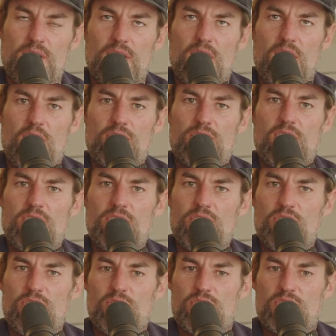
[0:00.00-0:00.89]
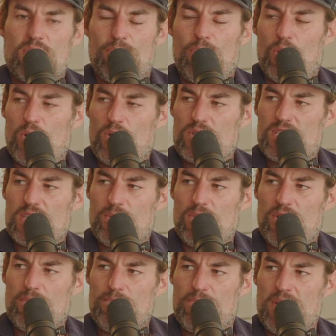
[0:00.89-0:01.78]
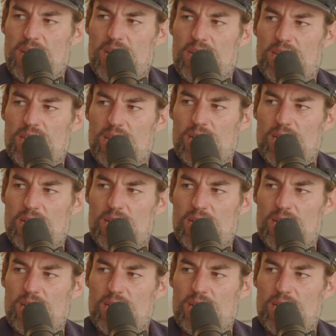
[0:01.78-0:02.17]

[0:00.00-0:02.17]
Yeah. But didn't you support someone big?